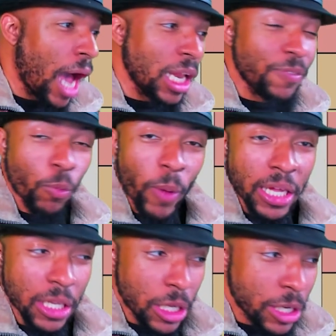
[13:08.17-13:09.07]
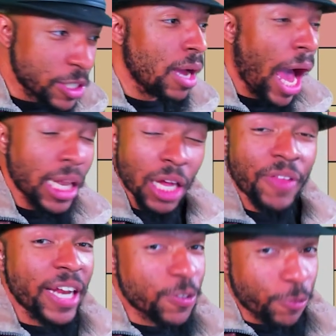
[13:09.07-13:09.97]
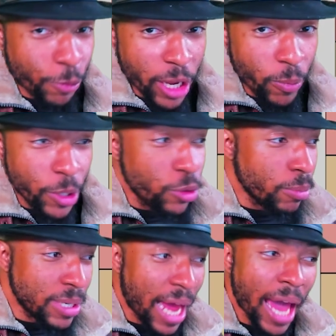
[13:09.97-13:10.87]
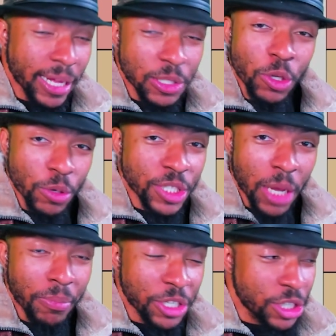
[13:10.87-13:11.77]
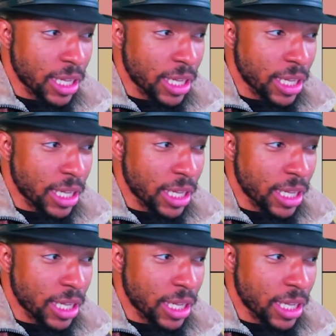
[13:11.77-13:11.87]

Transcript: I love the way it looks. I love that it's free when you do the medallion, you know, submission.